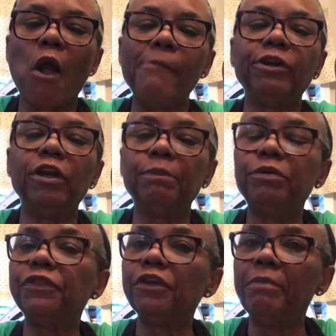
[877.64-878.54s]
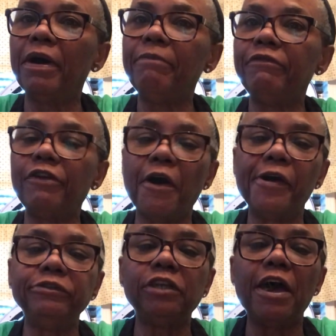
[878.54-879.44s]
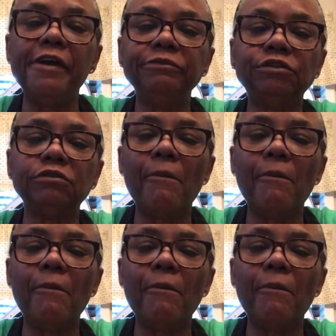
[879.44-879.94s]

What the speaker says: I'm going to put them up for hard times.